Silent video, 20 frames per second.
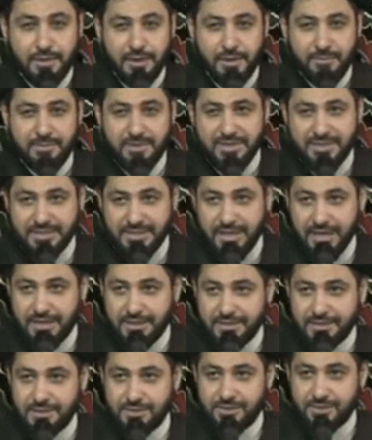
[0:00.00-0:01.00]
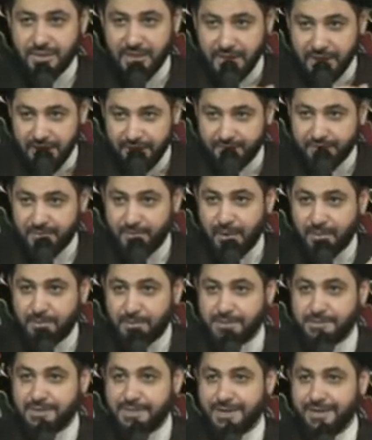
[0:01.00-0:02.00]
Ibn Ziyad. So they left Imam
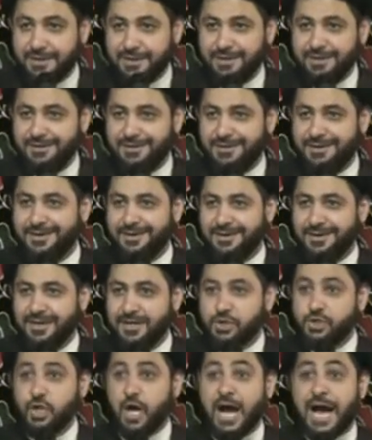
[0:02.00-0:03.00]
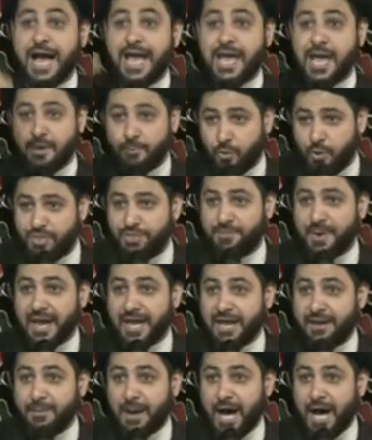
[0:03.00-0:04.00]
Hussein. So I am with my
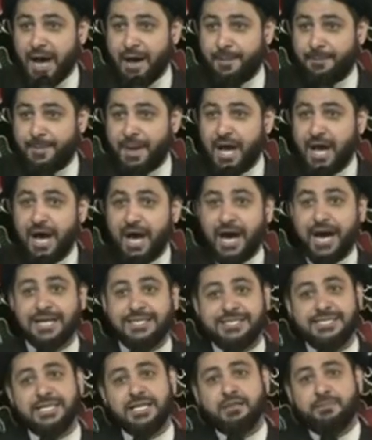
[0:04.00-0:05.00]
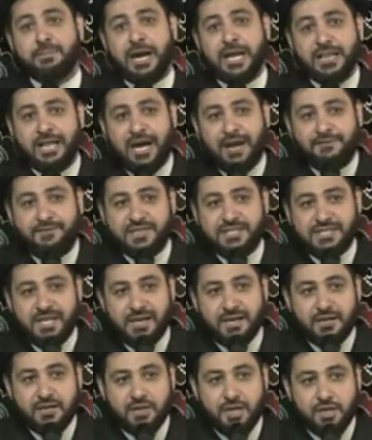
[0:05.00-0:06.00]
Imam until my life is
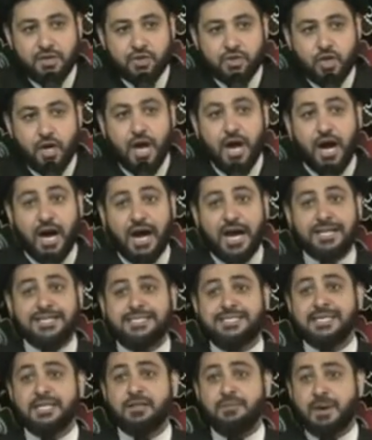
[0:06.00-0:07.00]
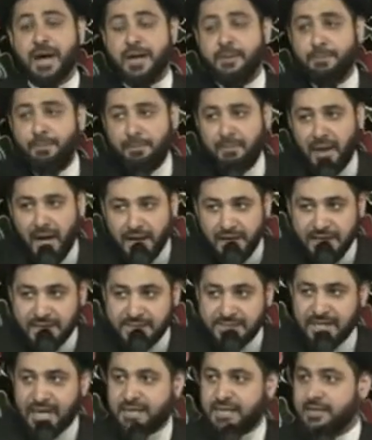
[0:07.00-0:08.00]
not in danger, until my money
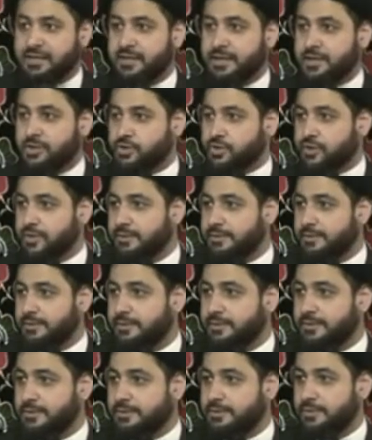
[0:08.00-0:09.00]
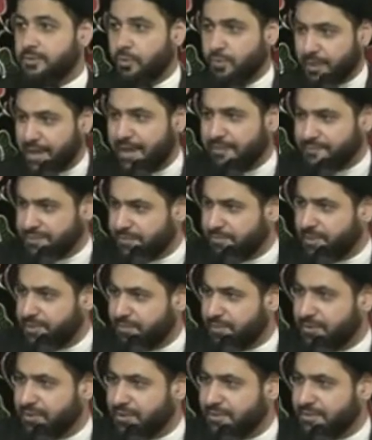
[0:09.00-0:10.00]
is not in danger. Don't we have some
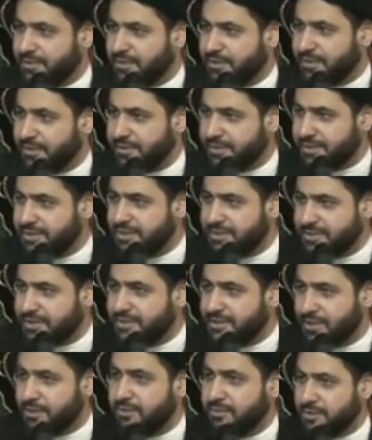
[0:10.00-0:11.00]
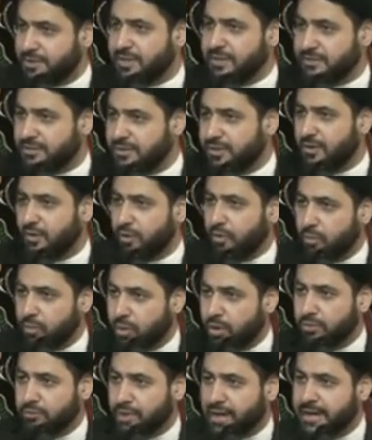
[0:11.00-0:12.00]
people here, too? This, this you know, in the whole
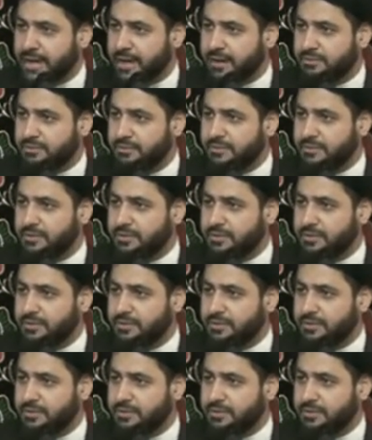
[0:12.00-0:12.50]
world right now?